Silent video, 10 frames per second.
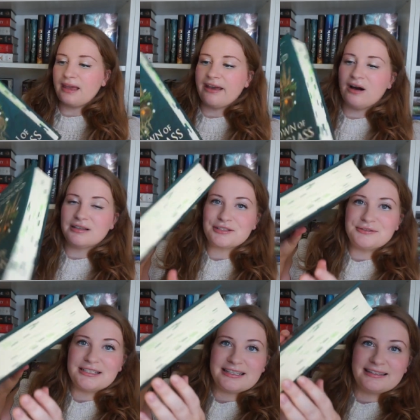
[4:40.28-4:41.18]
I also
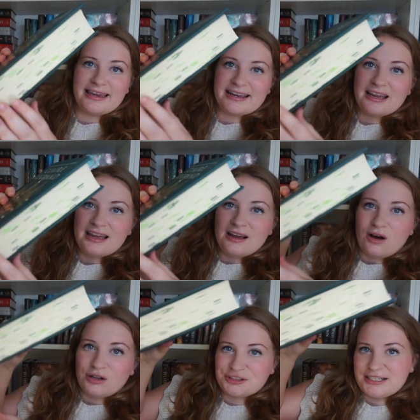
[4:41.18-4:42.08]
did like
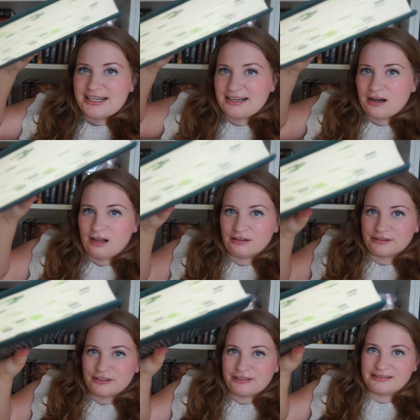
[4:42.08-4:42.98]
alternating
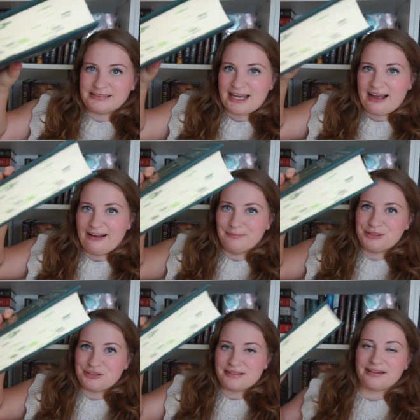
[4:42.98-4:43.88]
colored
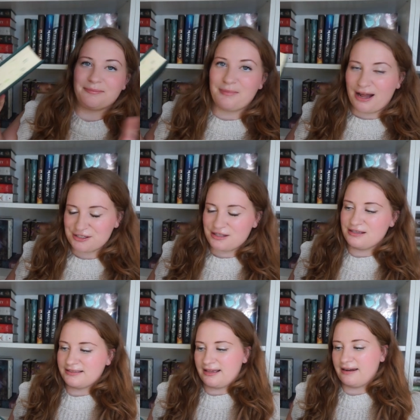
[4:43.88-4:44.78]
tabs just to like match the
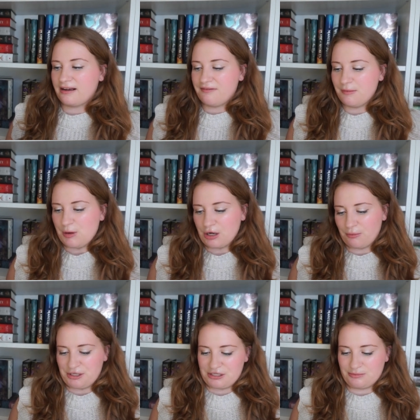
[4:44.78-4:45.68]
aesthetic of the book,
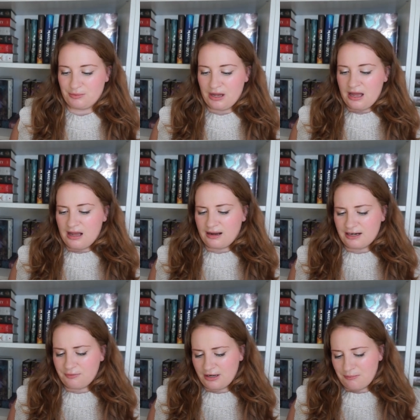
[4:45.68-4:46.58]
which is kind
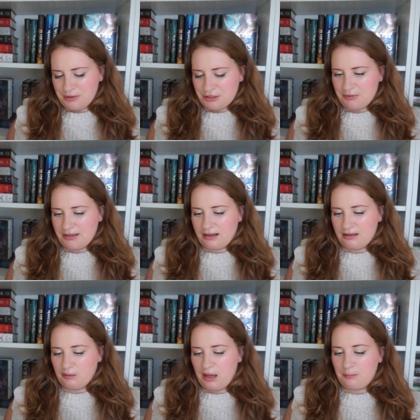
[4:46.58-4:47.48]
of what I've been doing a
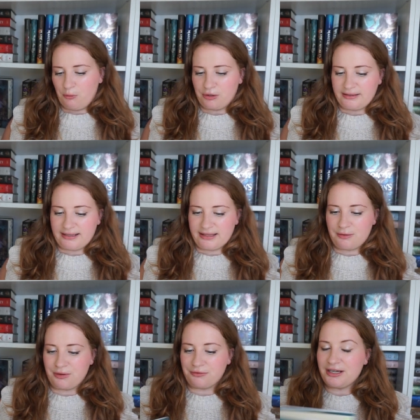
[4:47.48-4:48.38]
lot more lately
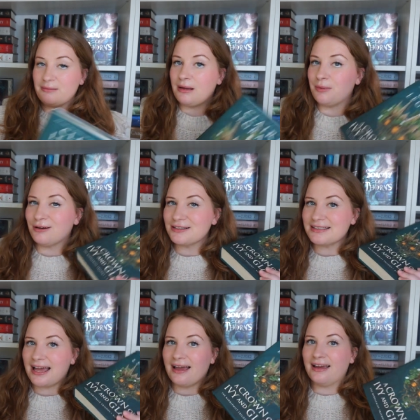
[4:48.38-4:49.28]
when reading my books,
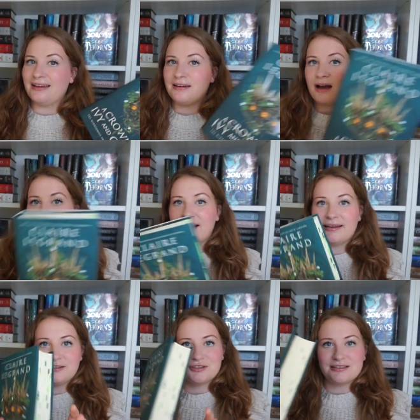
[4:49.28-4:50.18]
and
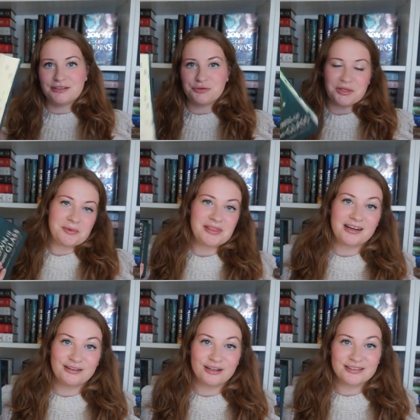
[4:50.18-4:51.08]
I just enjoy the way that
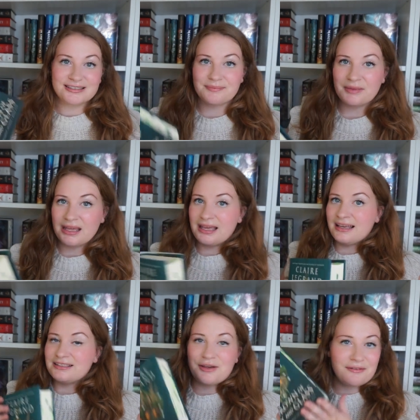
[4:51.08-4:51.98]
it looks.
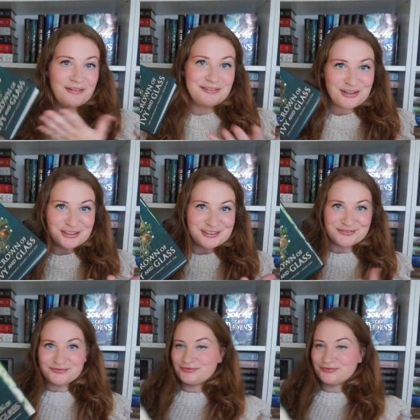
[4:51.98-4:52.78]
So yeah, 5 stars.